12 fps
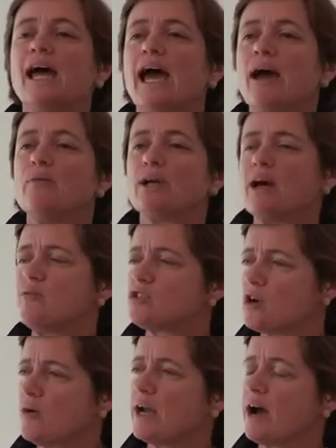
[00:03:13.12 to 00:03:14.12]
And when I was
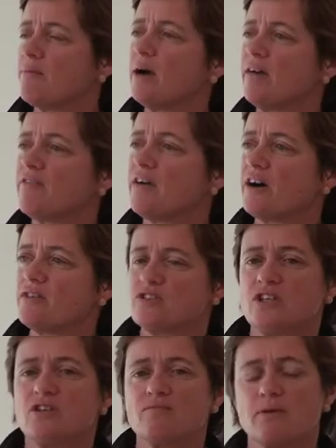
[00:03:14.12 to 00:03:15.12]
growing up, my father
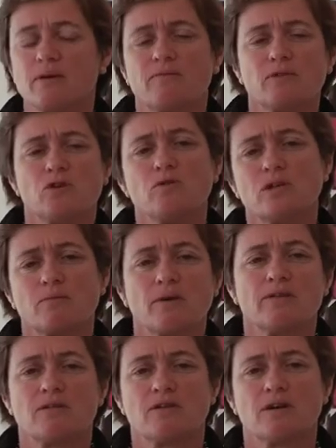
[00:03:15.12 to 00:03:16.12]
said, you and your
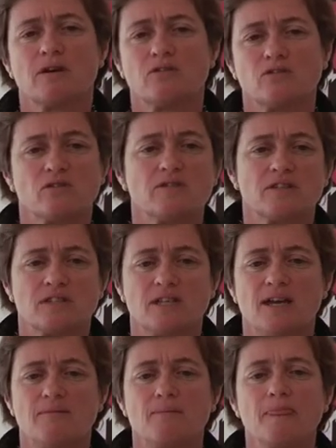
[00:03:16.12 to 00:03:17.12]
brother are sort of the
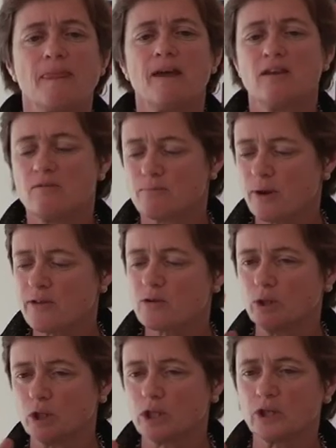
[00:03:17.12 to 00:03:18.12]
same. Your brother
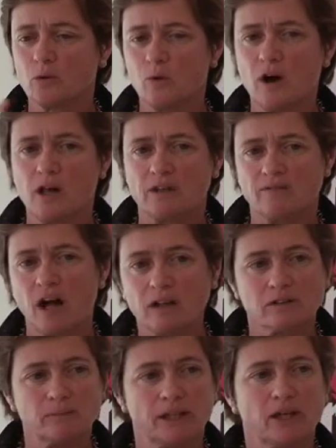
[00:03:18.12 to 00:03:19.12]
will look at a wall and
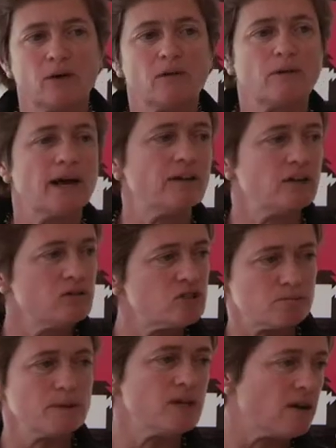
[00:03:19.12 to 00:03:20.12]
ultimately go around it. You
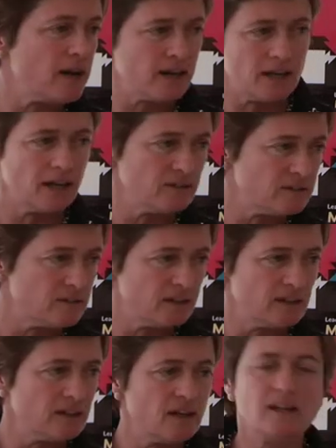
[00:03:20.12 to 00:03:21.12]
just beat your head against
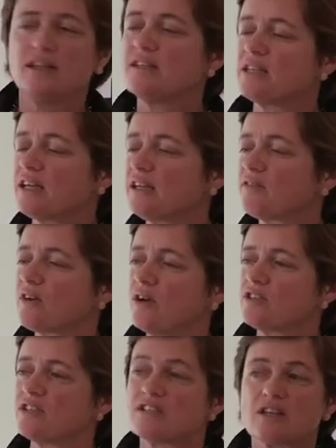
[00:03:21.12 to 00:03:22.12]
it. And the executive
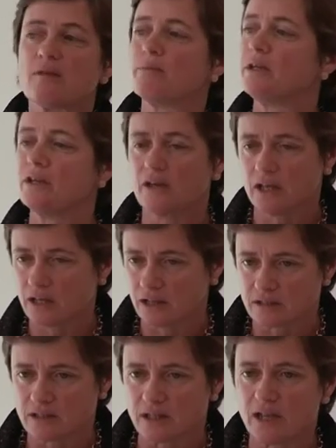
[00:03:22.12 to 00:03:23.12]
coach said, stop beating your head
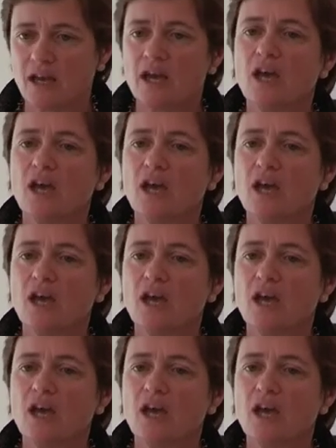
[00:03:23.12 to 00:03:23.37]
against it.